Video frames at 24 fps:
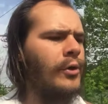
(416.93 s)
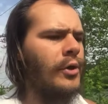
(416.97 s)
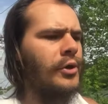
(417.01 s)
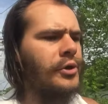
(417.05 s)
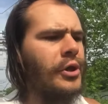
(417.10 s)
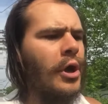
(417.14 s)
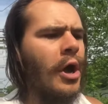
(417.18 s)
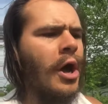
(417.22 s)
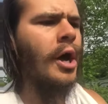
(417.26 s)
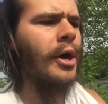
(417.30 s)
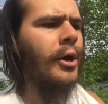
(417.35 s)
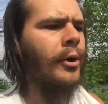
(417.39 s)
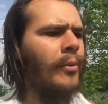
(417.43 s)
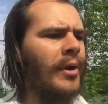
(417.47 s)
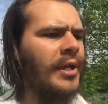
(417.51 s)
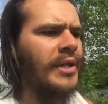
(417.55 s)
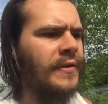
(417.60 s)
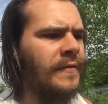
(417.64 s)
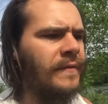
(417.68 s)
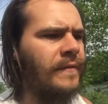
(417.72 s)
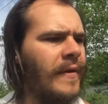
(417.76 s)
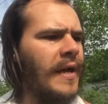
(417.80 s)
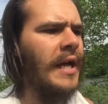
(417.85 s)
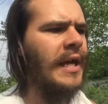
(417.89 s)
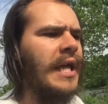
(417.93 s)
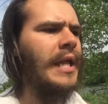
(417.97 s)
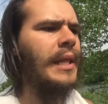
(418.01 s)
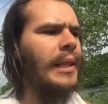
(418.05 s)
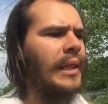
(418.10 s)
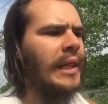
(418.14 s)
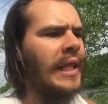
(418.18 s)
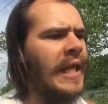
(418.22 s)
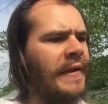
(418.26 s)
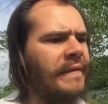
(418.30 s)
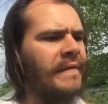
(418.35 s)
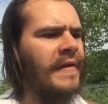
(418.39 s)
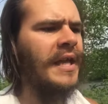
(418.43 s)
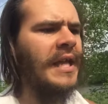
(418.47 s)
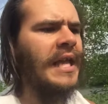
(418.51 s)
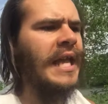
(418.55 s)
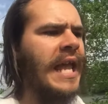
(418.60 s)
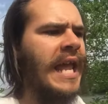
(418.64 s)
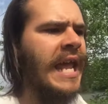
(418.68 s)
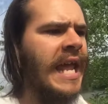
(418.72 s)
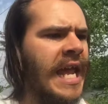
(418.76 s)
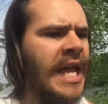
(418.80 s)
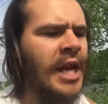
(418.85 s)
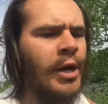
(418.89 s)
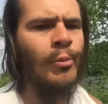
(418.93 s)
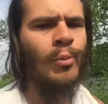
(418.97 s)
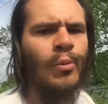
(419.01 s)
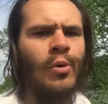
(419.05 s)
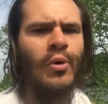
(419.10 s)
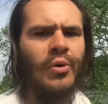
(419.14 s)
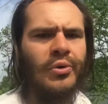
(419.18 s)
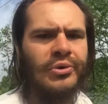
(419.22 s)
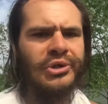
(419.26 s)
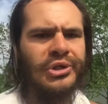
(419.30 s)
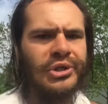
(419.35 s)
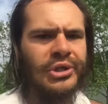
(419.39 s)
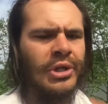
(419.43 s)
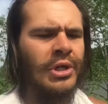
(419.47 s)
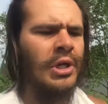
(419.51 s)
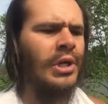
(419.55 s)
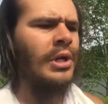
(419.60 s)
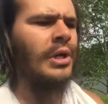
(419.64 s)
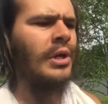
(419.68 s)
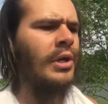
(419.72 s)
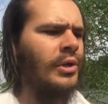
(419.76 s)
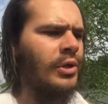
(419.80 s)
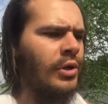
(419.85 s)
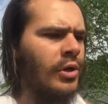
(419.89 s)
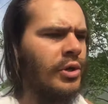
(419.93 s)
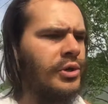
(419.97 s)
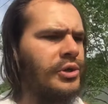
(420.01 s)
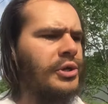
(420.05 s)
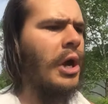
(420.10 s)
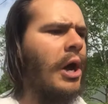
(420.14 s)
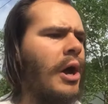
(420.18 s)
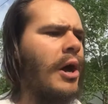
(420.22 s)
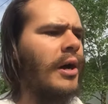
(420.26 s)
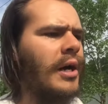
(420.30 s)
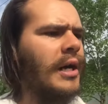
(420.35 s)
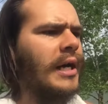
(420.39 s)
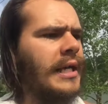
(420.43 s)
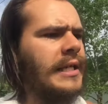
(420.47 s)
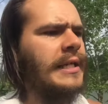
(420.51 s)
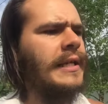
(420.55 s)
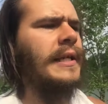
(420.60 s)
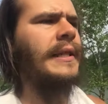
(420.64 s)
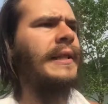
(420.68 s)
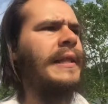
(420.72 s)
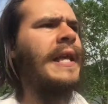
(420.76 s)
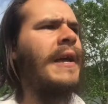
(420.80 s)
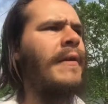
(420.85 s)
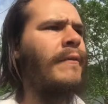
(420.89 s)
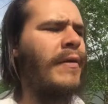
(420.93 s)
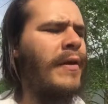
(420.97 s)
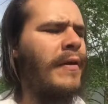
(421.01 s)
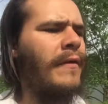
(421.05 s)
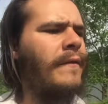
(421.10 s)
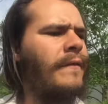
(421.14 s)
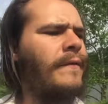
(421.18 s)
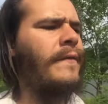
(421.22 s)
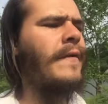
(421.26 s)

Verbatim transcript: Your dog wants fucking living animals. Your dog is a living